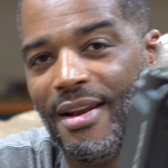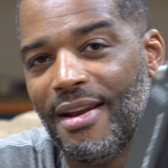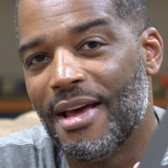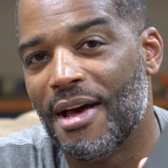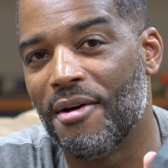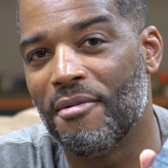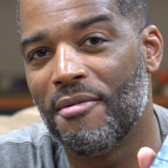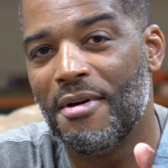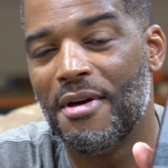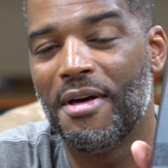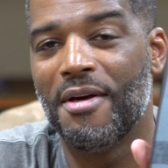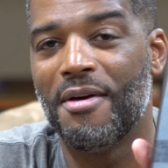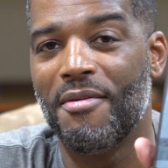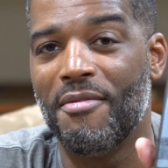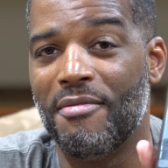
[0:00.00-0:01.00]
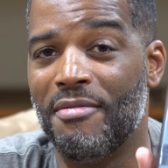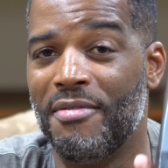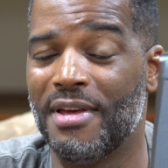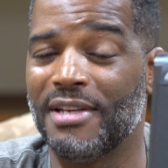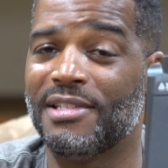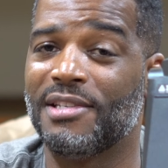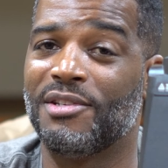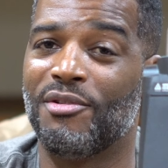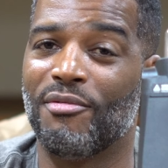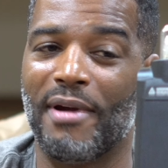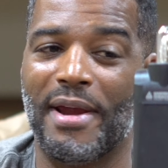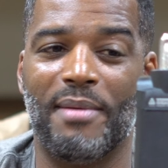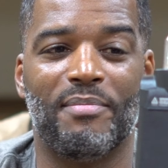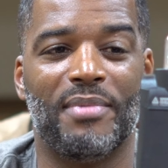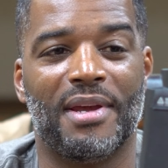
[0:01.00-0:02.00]
Now, this is
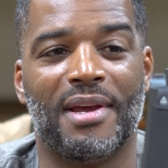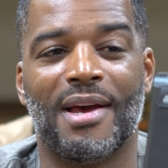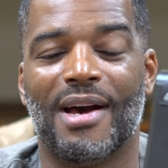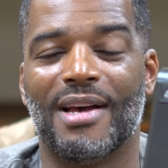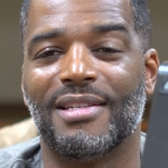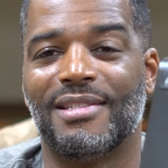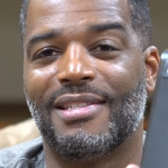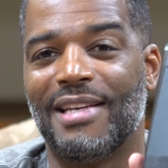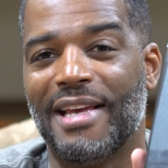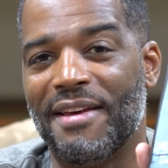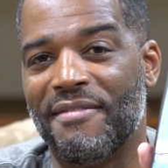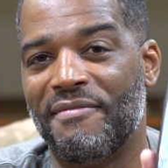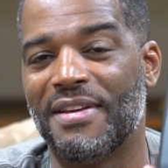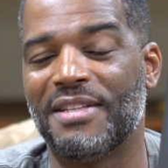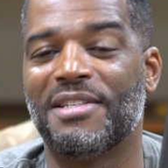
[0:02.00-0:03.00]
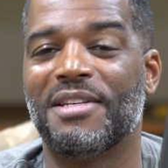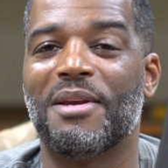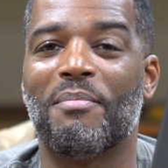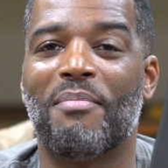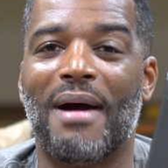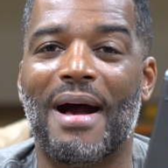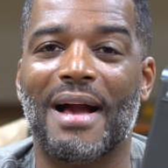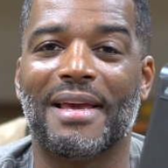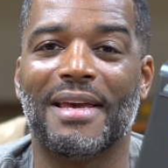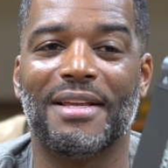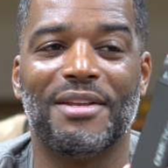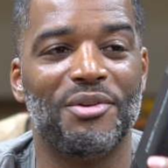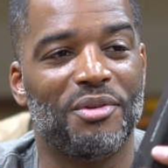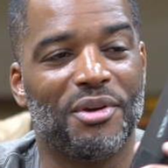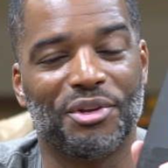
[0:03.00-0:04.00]
great because it fits in your
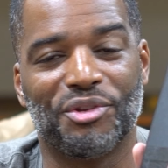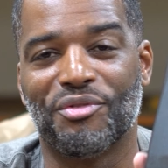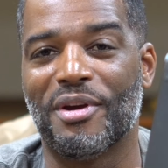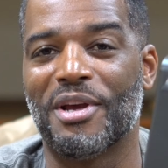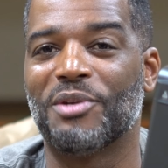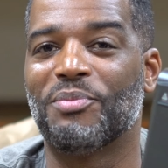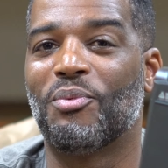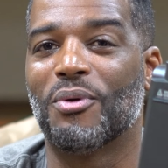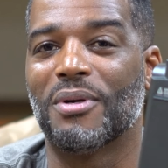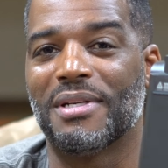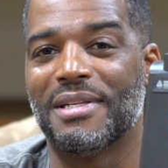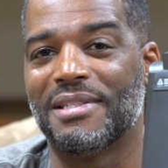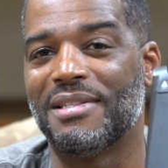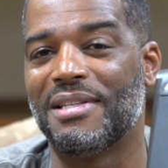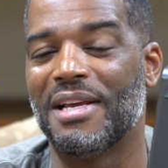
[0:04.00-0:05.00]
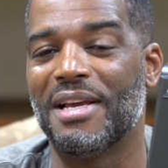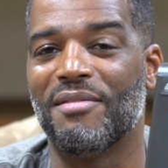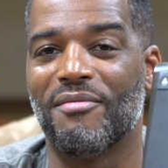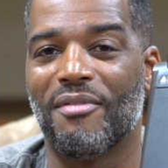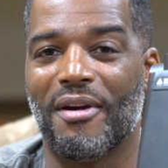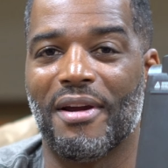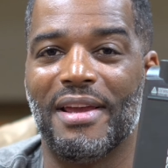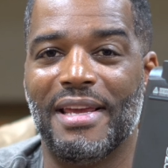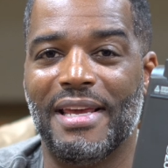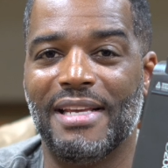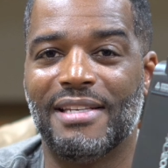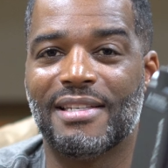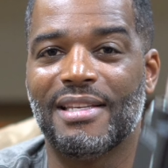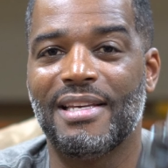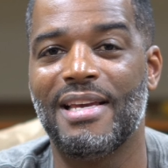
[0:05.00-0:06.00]
pocket. You could transport this thing very
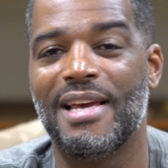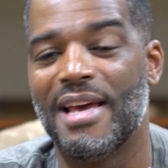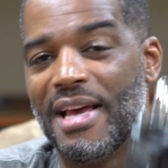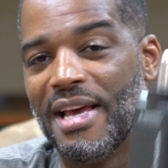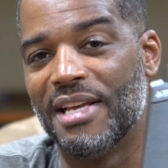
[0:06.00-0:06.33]
easily.